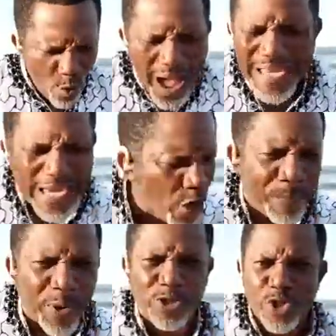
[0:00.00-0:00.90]
Why are they
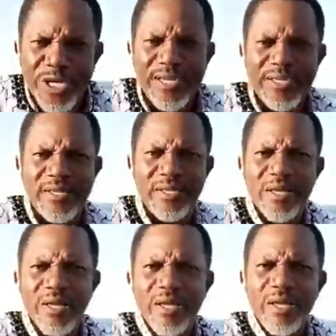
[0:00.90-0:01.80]
not portrayed?
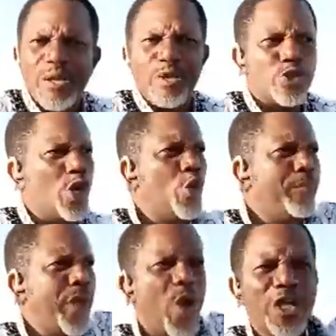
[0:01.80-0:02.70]
So you
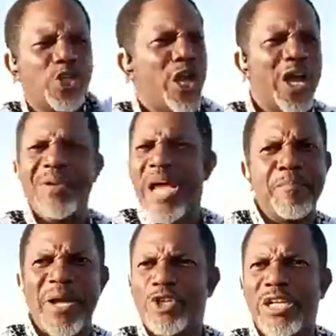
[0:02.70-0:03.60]
mean, what's your name?
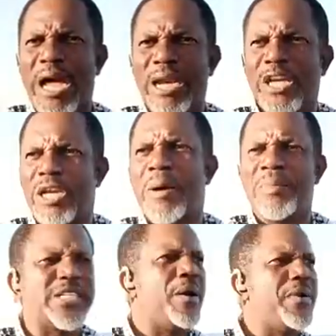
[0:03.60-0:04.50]
They mentioned their name,
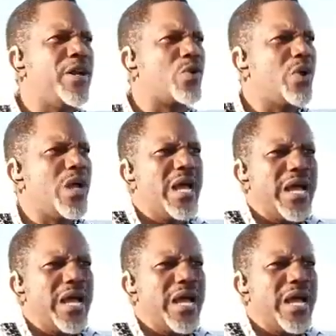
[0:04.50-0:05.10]
Shadrach, Meshach, and Abednego.